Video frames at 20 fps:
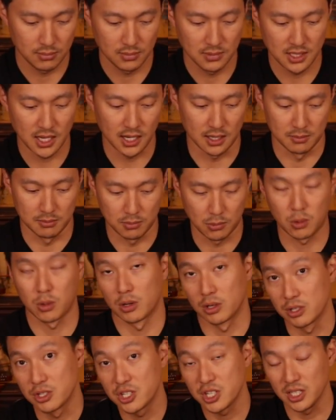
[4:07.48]
denim
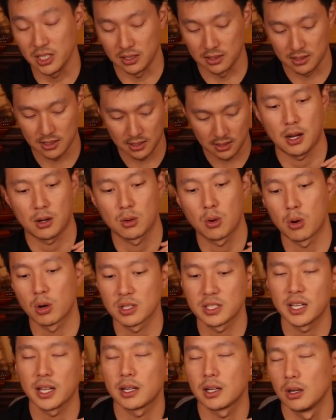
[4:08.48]
or jeans. Now
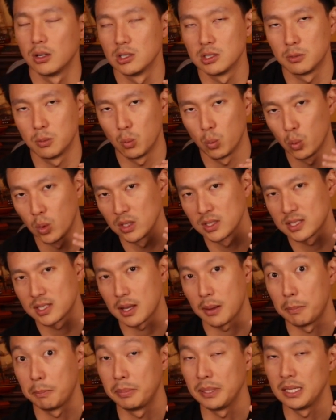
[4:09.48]
Coretec goes one
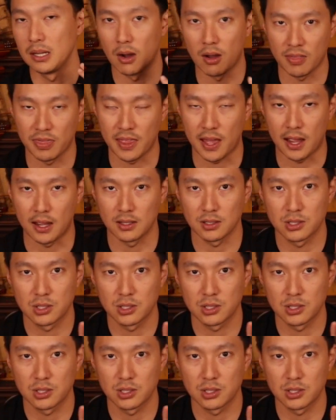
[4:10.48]
step beyond that.